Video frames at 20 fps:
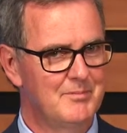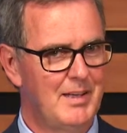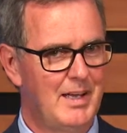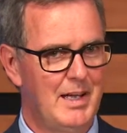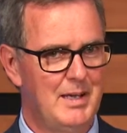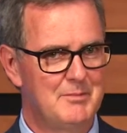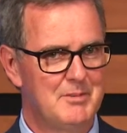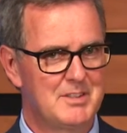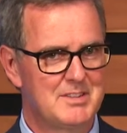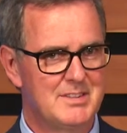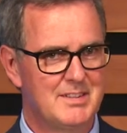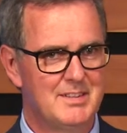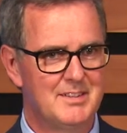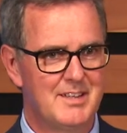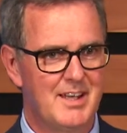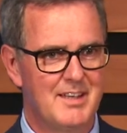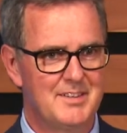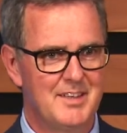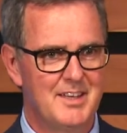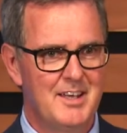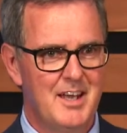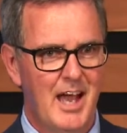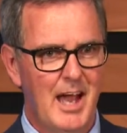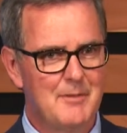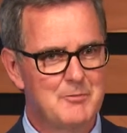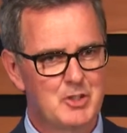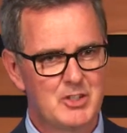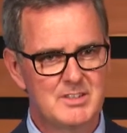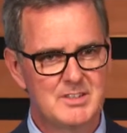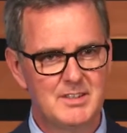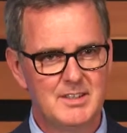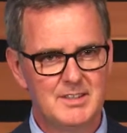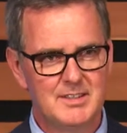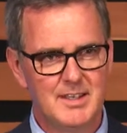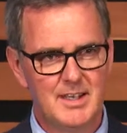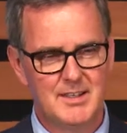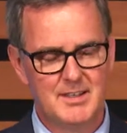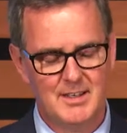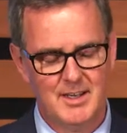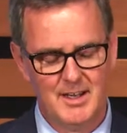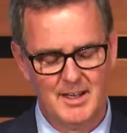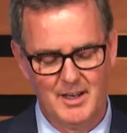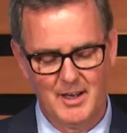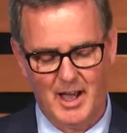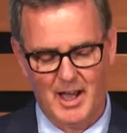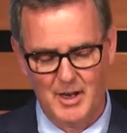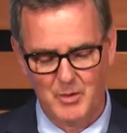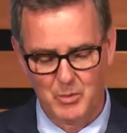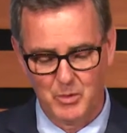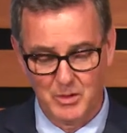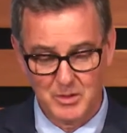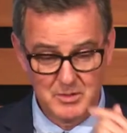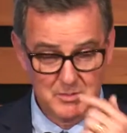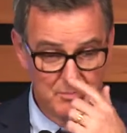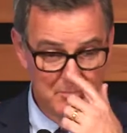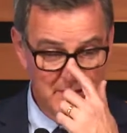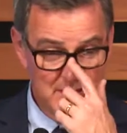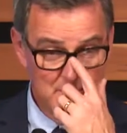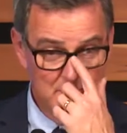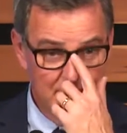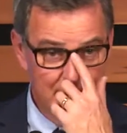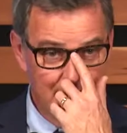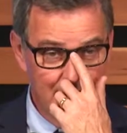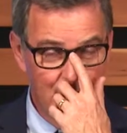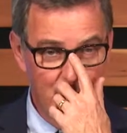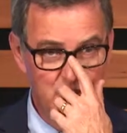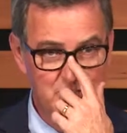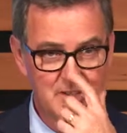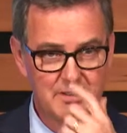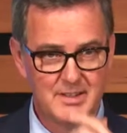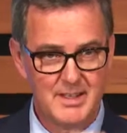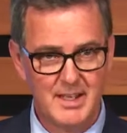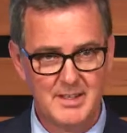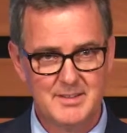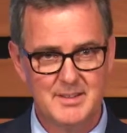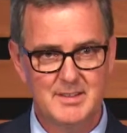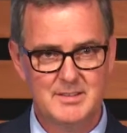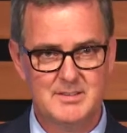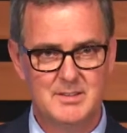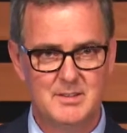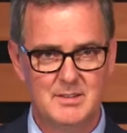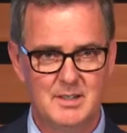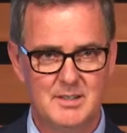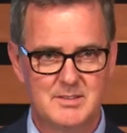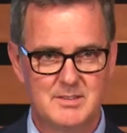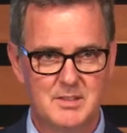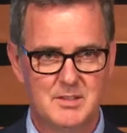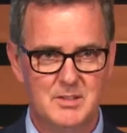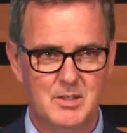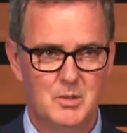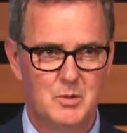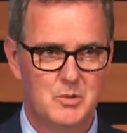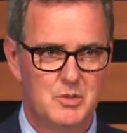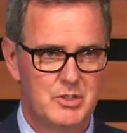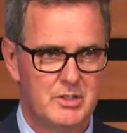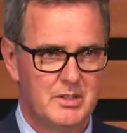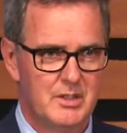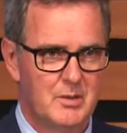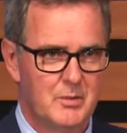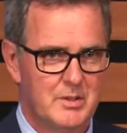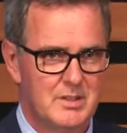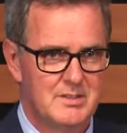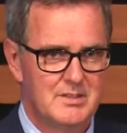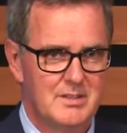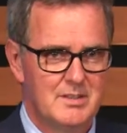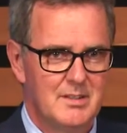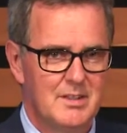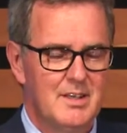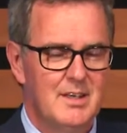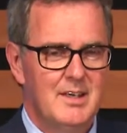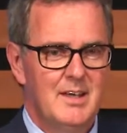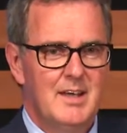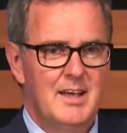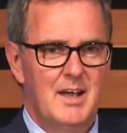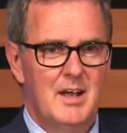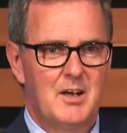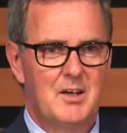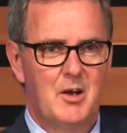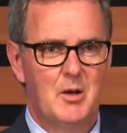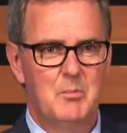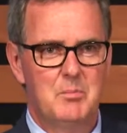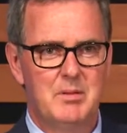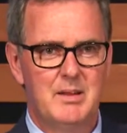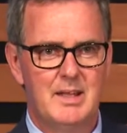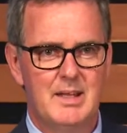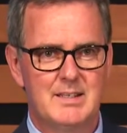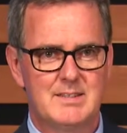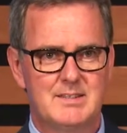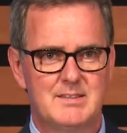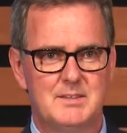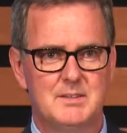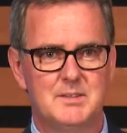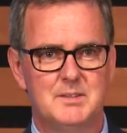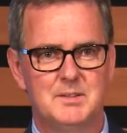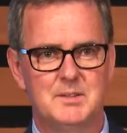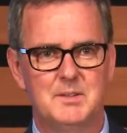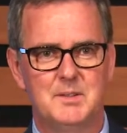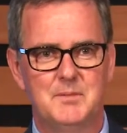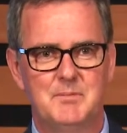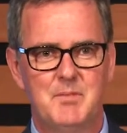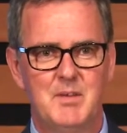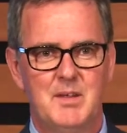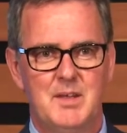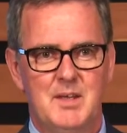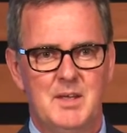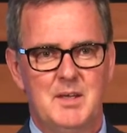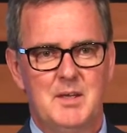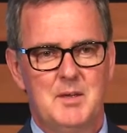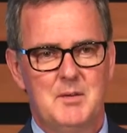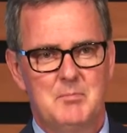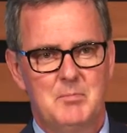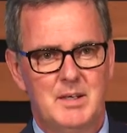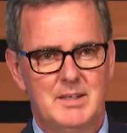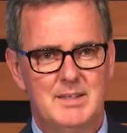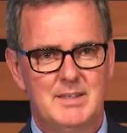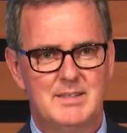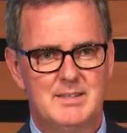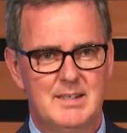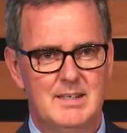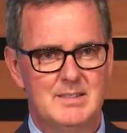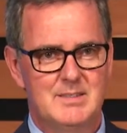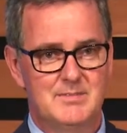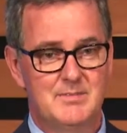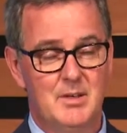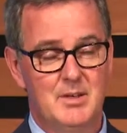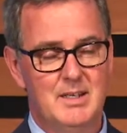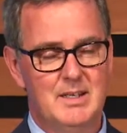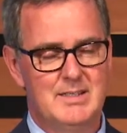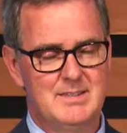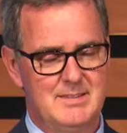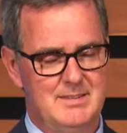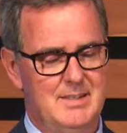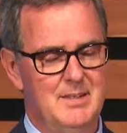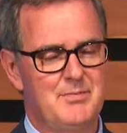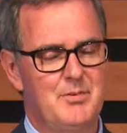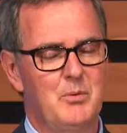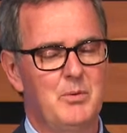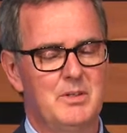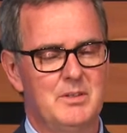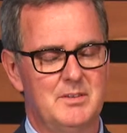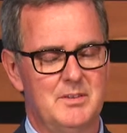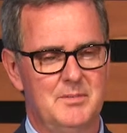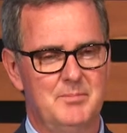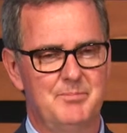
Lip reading: I'm not saying that. I'm just saying that I worked many, many years on that. It's a huge, there is a complex, but it's different.